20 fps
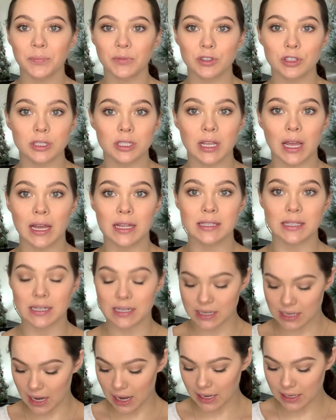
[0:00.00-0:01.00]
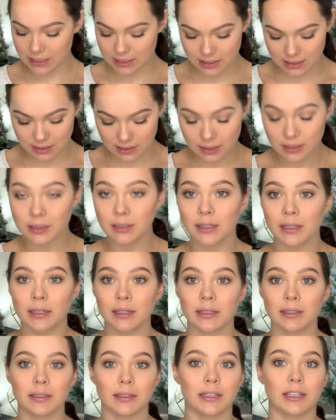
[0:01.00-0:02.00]
It just adds a nice
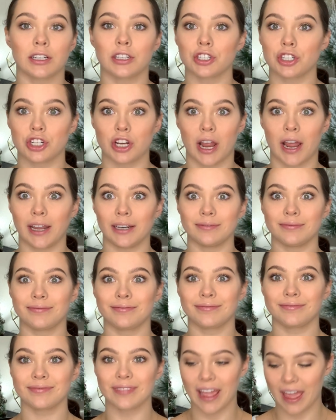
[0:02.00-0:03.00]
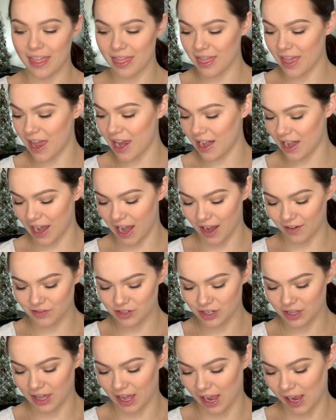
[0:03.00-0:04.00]
little shine. And then
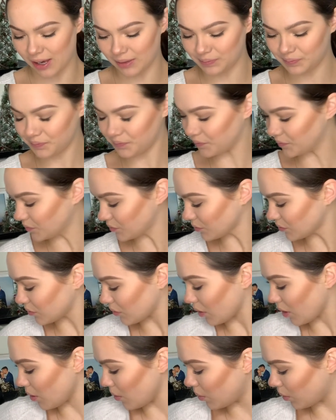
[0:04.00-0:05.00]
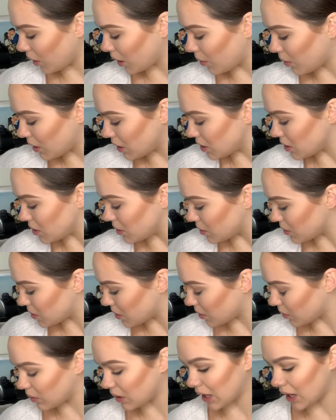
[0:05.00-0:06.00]
after that, what I want to do,
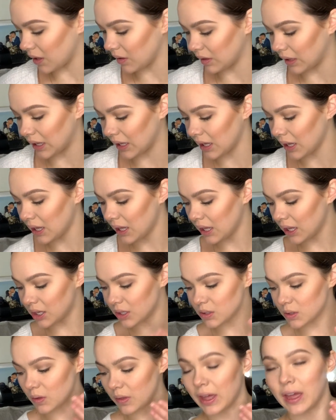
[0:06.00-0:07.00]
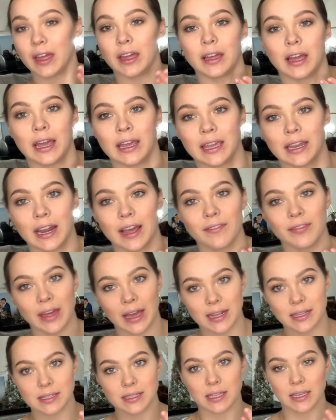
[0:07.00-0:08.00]
so now so that I can have
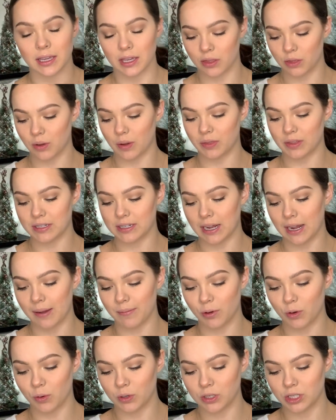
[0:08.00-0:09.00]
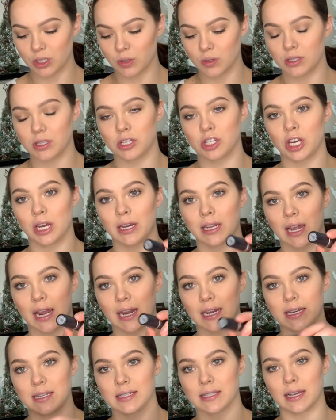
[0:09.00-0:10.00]
that sink in throughout the day, I'm going to use the shade
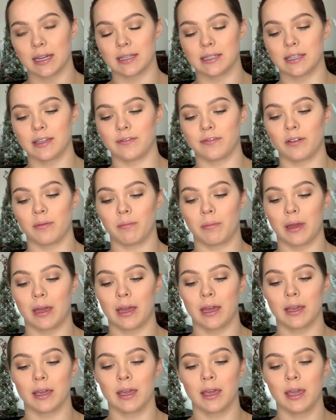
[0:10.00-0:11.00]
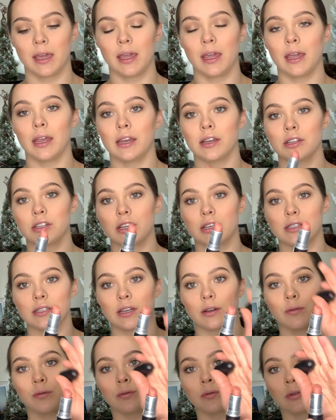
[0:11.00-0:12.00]
Kinda Sexy from MAC. And it's just
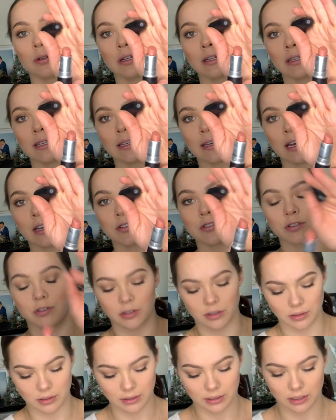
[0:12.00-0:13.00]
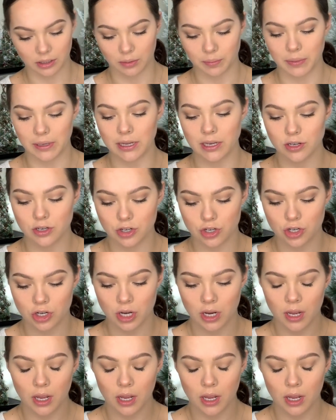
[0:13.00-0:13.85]
a really natural little peach.